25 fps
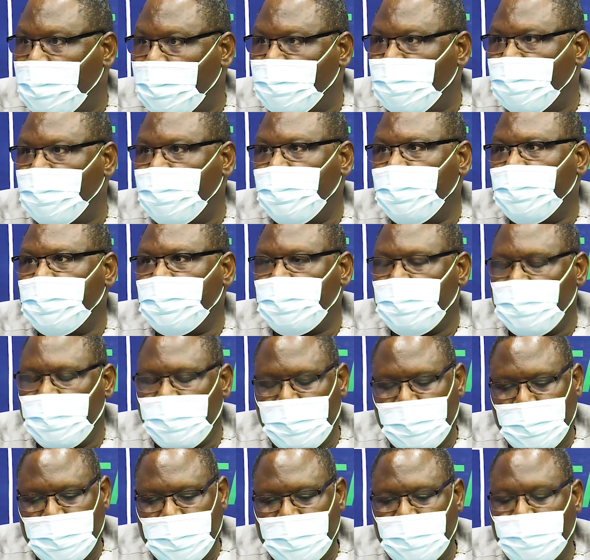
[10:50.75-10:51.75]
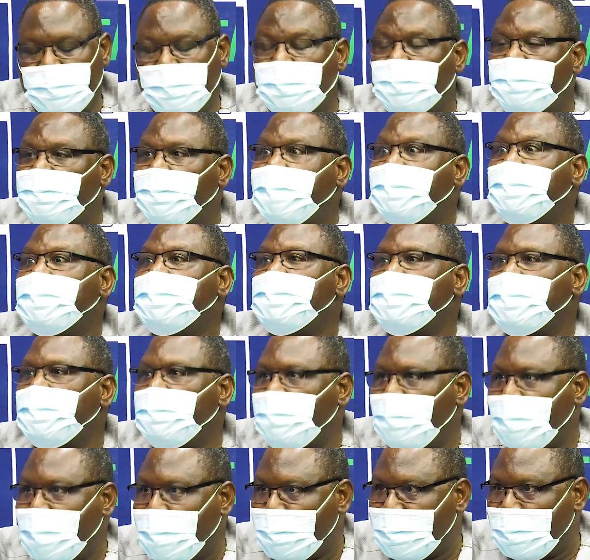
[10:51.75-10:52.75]
of course,
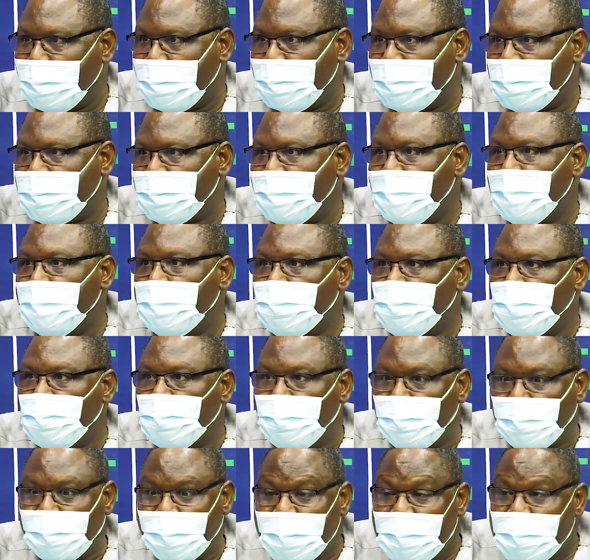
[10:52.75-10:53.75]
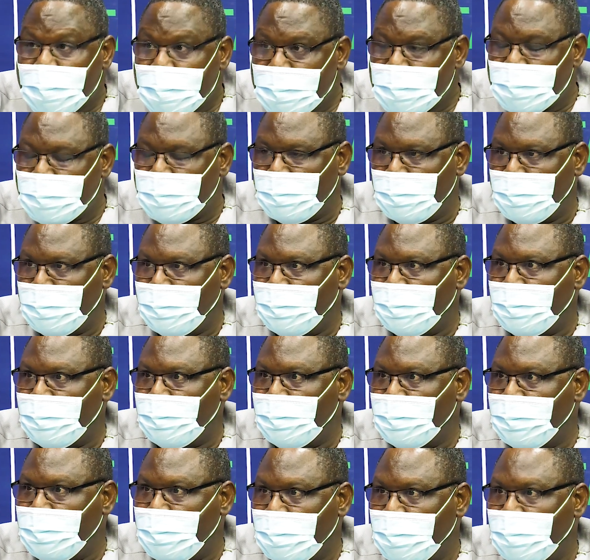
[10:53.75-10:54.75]
financial partners to bring
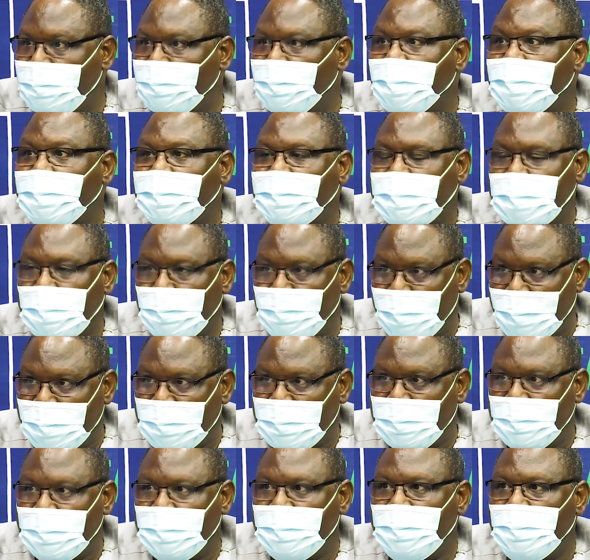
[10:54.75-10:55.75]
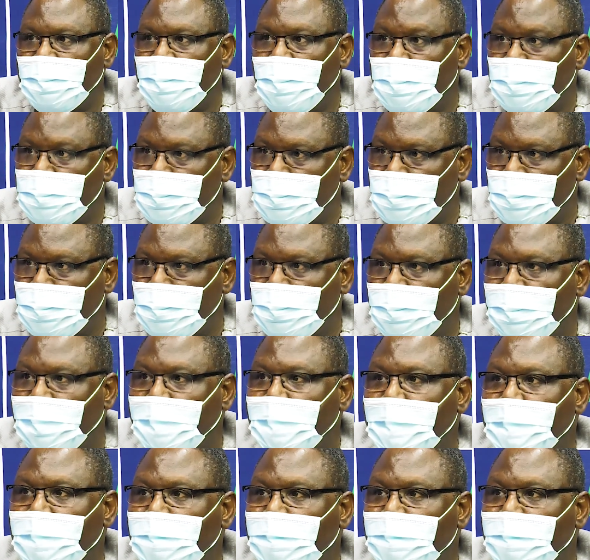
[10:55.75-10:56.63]
the capacity also